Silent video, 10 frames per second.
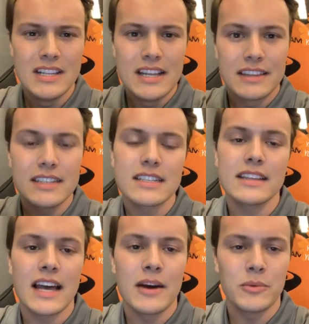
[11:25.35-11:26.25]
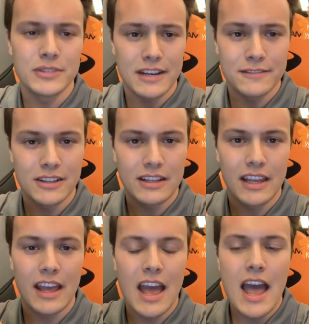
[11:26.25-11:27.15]
things like that will
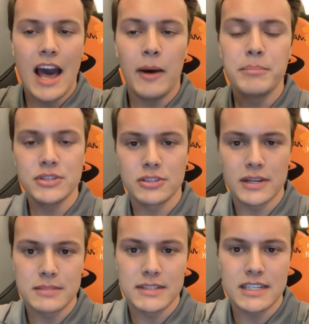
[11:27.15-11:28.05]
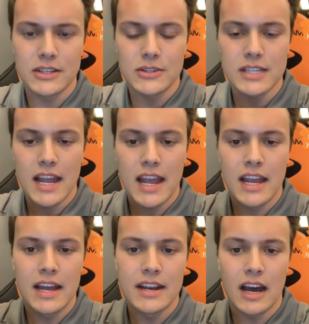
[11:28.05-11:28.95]
definitely help boost your resume skills
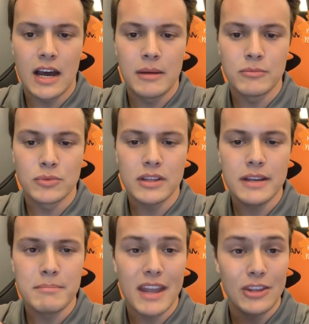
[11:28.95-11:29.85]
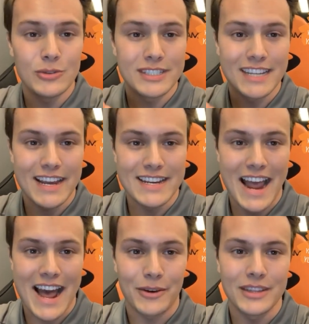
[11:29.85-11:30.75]
and um, really make you stand
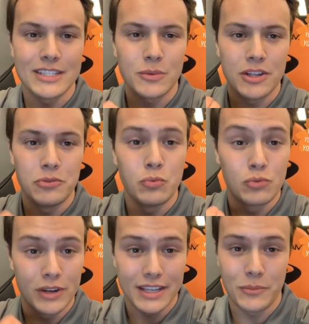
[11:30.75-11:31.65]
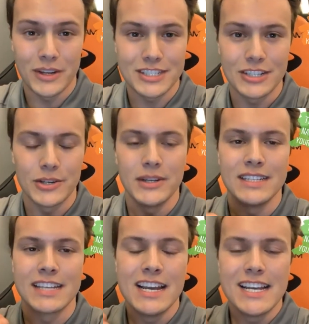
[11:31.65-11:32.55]
out. That's what you really want to do
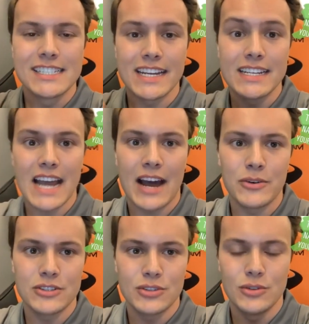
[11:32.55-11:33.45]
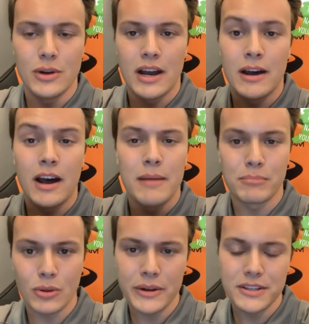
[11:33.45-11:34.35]
is stand out to uh,
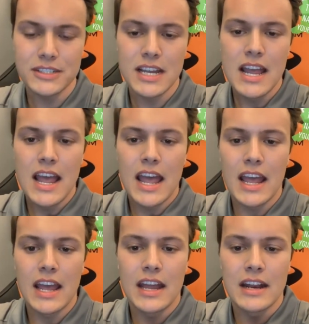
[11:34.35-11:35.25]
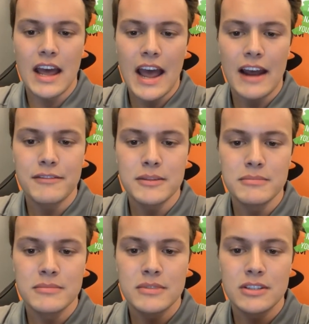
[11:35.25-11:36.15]
employers and have
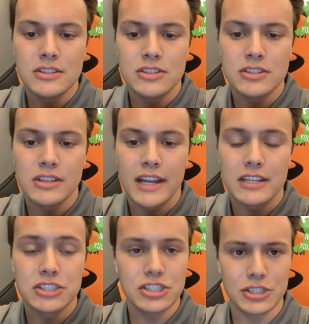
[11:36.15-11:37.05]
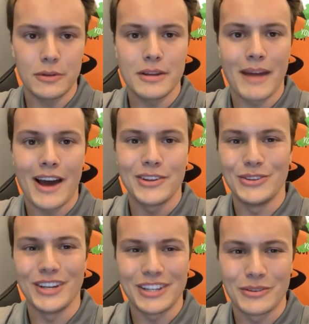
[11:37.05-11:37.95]
them like just show them how
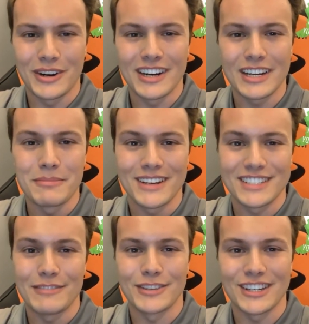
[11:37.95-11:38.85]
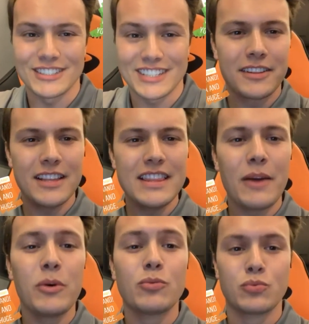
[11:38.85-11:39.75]
unique you are compared to everyone else. thing
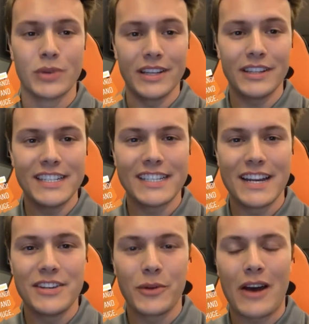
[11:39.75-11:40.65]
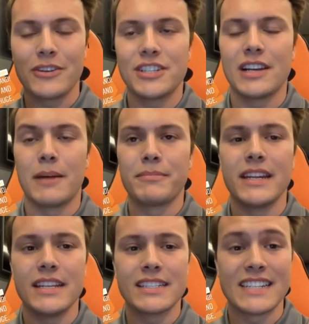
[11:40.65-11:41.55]
that will really stand you out to
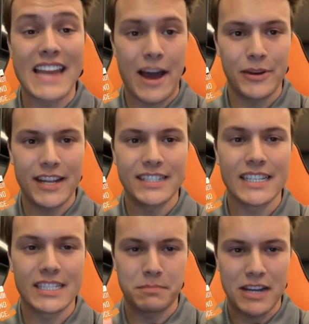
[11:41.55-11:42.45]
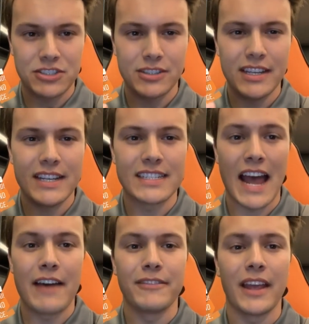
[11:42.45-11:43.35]
companies nowadays especially is
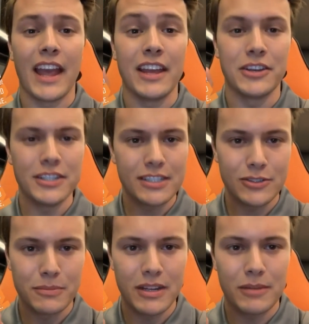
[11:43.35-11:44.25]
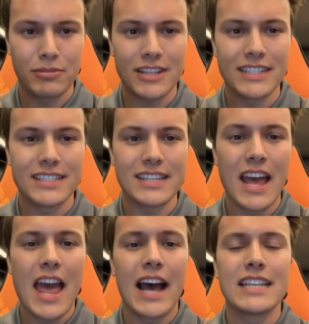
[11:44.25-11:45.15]
having a good social media presence
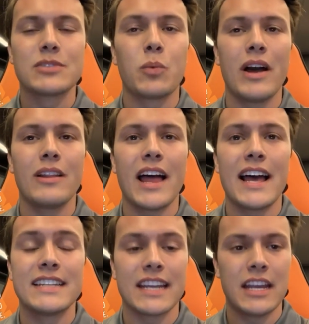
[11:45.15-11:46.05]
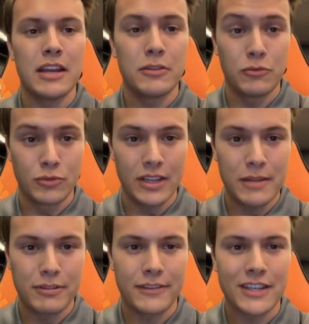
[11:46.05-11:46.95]
as well as a really
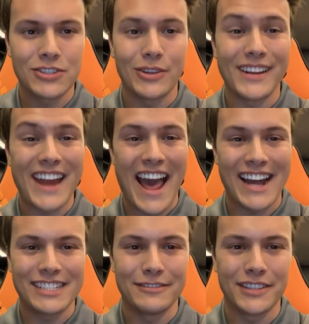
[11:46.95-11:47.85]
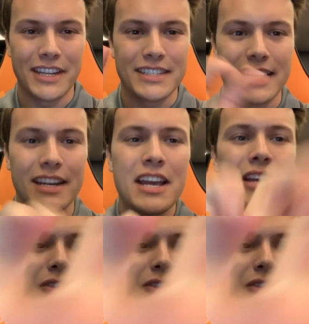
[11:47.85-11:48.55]
professional and active LinkedIn. So